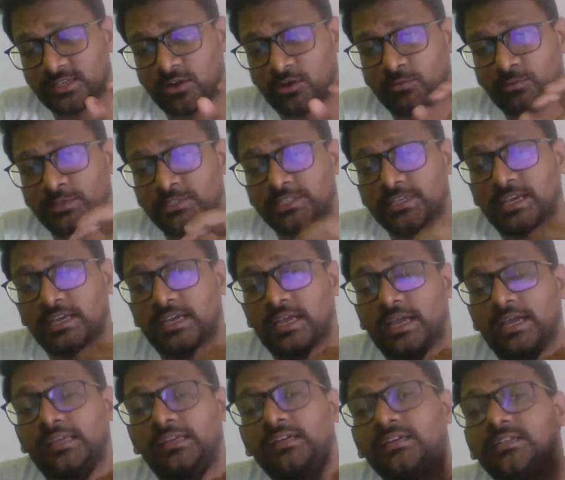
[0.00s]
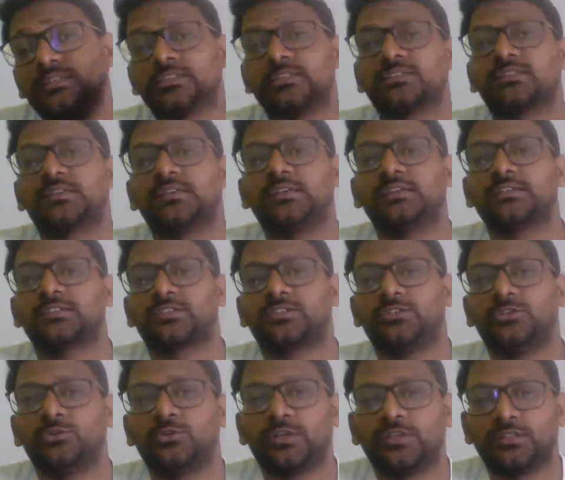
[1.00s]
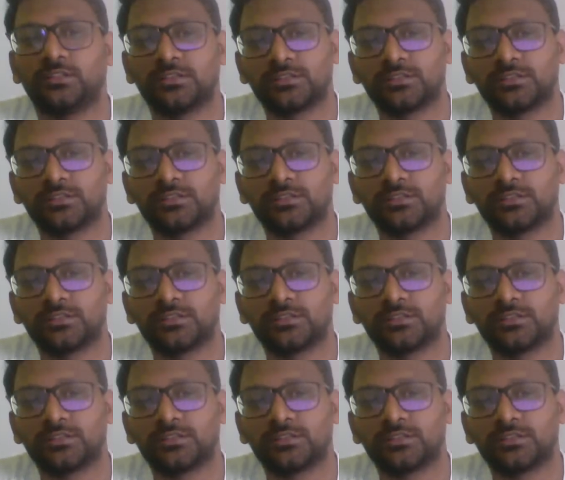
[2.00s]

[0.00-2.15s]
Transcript: how much energy is released during